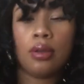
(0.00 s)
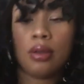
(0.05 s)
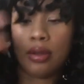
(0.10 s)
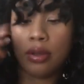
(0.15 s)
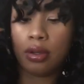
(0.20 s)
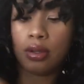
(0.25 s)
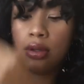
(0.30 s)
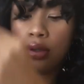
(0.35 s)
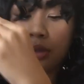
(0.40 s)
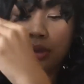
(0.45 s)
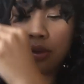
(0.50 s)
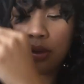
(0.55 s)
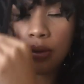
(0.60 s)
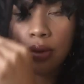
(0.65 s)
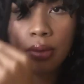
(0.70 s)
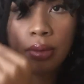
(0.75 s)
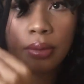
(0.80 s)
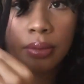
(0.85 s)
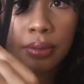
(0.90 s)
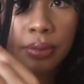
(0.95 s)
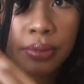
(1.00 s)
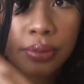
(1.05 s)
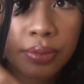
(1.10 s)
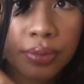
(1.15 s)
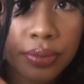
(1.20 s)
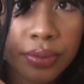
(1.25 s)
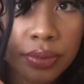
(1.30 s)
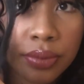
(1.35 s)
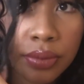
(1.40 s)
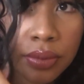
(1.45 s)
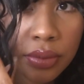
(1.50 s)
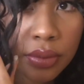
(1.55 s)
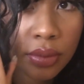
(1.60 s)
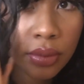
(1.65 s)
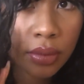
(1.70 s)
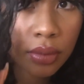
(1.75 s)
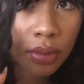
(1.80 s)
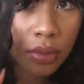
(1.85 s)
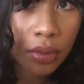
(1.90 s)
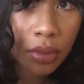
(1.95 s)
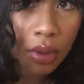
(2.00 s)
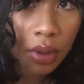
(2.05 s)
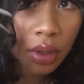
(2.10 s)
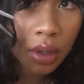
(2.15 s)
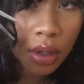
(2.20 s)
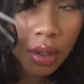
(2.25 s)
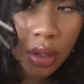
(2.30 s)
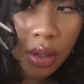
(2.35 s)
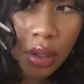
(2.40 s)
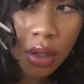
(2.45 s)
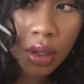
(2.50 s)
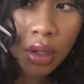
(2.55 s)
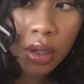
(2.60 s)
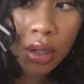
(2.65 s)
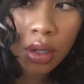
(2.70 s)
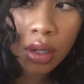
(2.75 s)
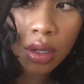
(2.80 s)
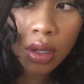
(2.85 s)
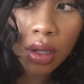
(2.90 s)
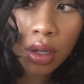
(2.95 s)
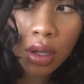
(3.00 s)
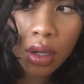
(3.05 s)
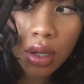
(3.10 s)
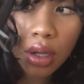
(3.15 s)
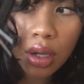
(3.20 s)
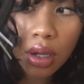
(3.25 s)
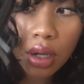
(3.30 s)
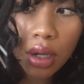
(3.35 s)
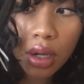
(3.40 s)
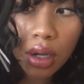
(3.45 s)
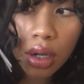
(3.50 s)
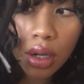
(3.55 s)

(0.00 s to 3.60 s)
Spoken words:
[no speech]